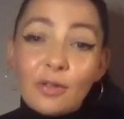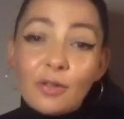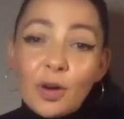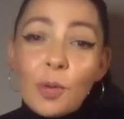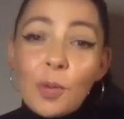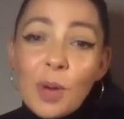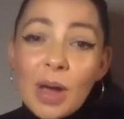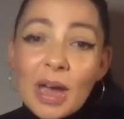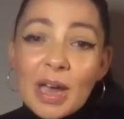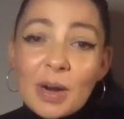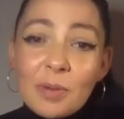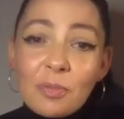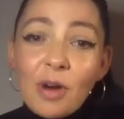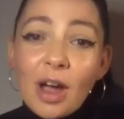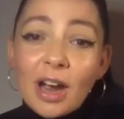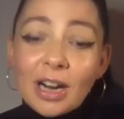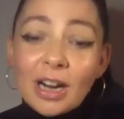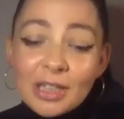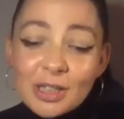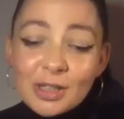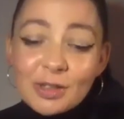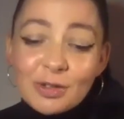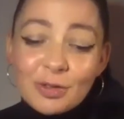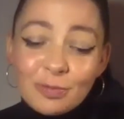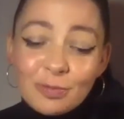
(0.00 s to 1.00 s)
away in a
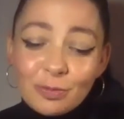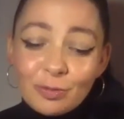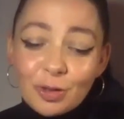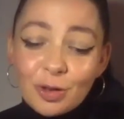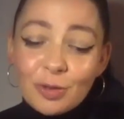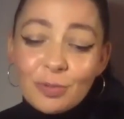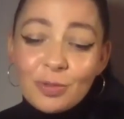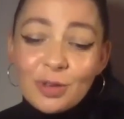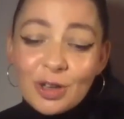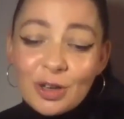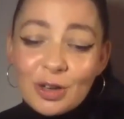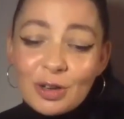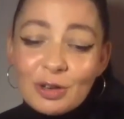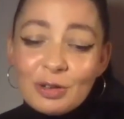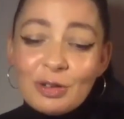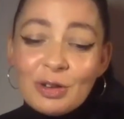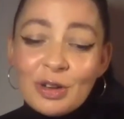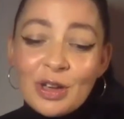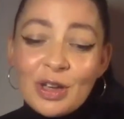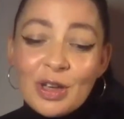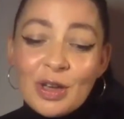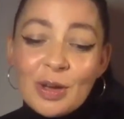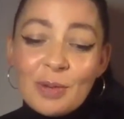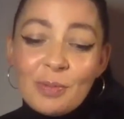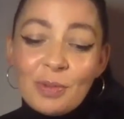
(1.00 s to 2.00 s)
practice room, you know.
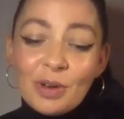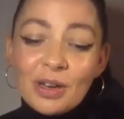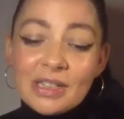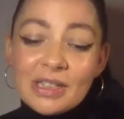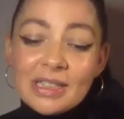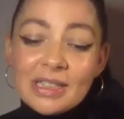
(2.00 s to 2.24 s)
But